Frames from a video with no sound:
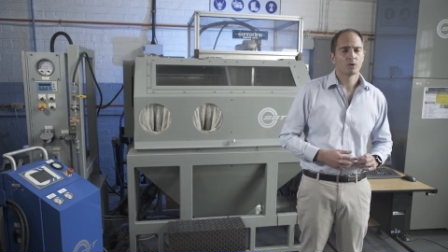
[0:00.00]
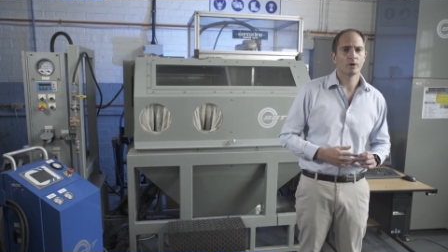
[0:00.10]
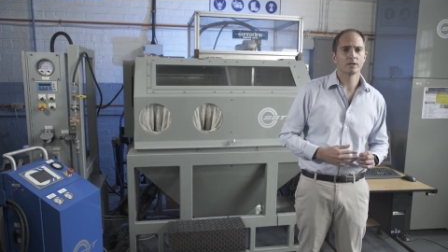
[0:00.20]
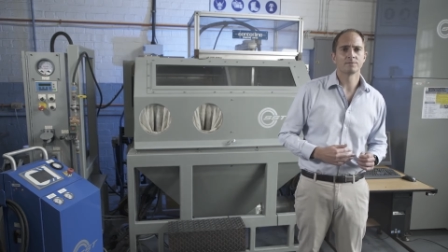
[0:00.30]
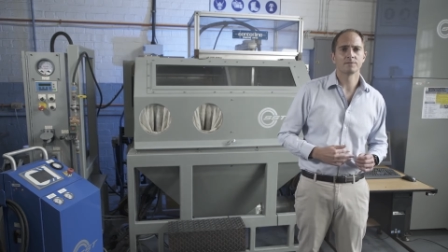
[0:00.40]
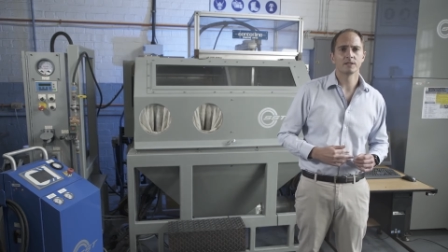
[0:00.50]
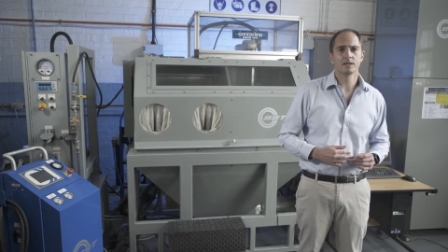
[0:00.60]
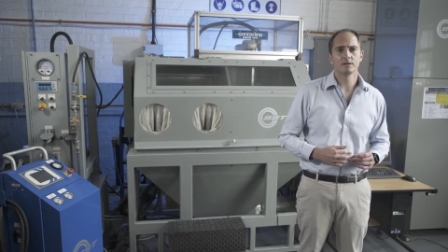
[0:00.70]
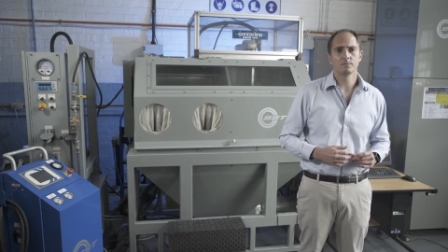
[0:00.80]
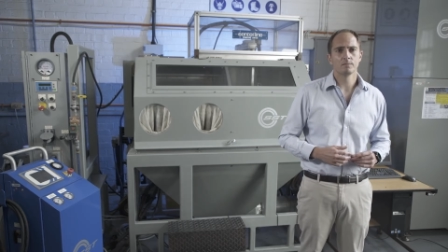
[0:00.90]
One of
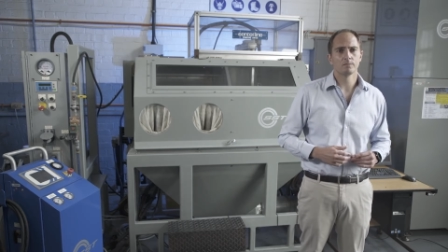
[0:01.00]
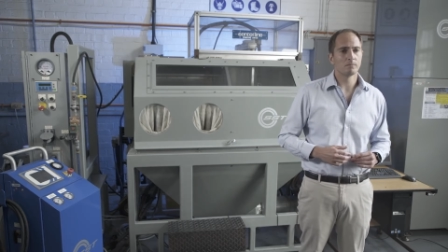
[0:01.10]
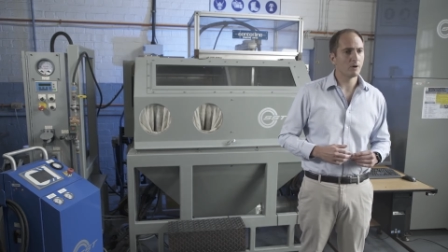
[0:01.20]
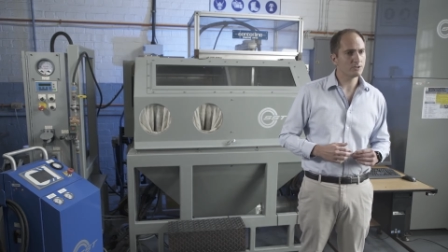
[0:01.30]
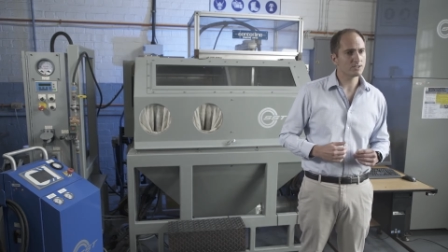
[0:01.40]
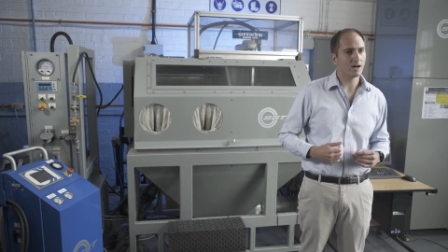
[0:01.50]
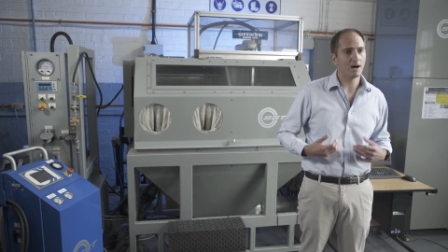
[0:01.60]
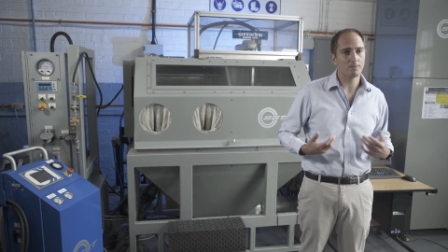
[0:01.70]
the most high